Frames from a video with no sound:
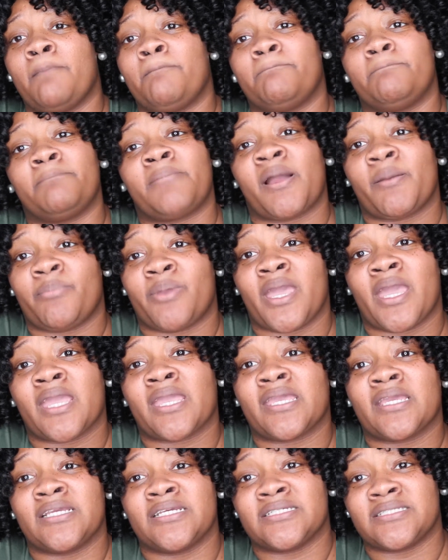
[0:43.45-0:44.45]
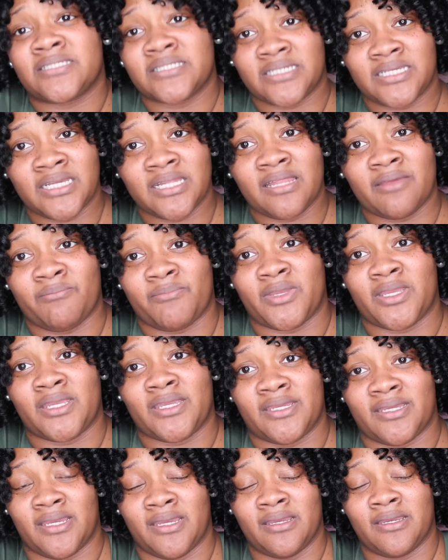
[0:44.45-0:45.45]
my back is killing
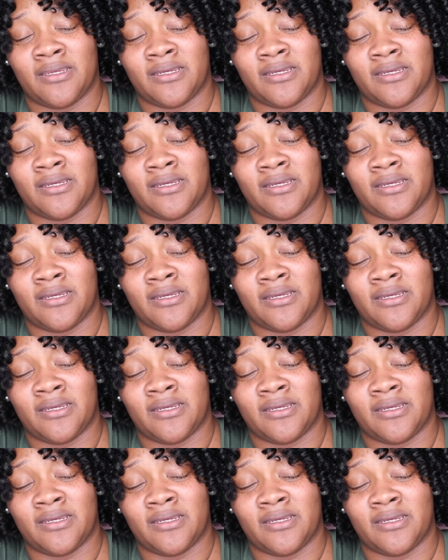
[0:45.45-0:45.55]
me.